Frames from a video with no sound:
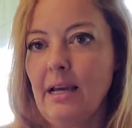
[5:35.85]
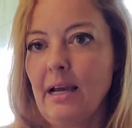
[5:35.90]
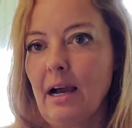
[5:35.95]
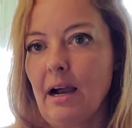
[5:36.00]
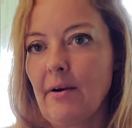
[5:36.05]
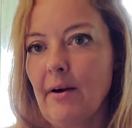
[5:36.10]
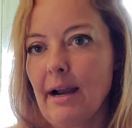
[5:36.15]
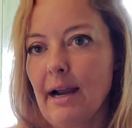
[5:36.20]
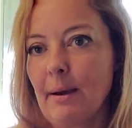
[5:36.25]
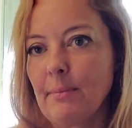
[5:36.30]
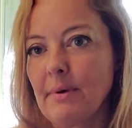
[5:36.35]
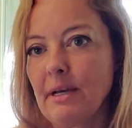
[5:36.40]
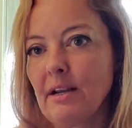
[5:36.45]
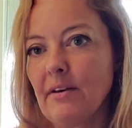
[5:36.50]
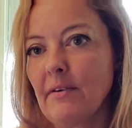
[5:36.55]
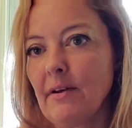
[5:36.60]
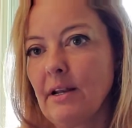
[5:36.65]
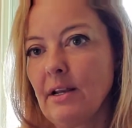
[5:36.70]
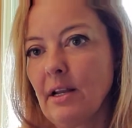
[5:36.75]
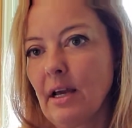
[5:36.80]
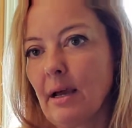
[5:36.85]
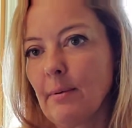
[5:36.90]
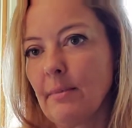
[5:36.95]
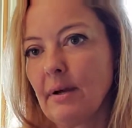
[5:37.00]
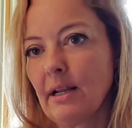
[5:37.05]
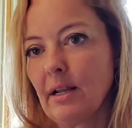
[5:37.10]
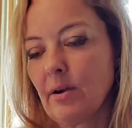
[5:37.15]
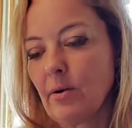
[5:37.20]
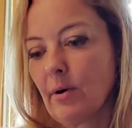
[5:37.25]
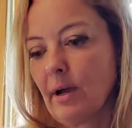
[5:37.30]
All right, I'm
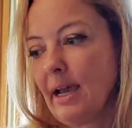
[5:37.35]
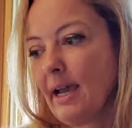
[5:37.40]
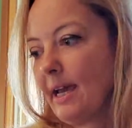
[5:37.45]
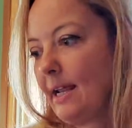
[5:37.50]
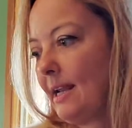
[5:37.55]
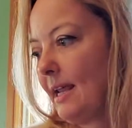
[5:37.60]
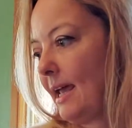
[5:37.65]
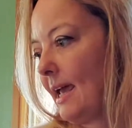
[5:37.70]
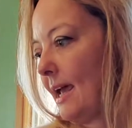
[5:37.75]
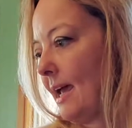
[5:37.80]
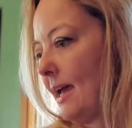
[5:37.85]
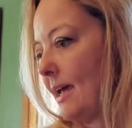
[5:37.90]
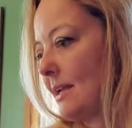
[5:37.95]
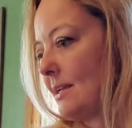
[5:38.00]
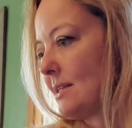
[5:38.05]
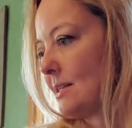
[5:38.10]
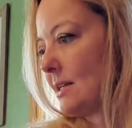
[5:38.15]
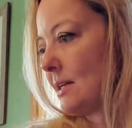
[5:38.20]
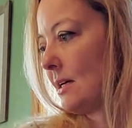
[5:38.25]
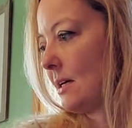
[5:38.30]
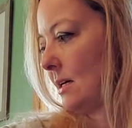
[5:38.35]
gonna go ahead and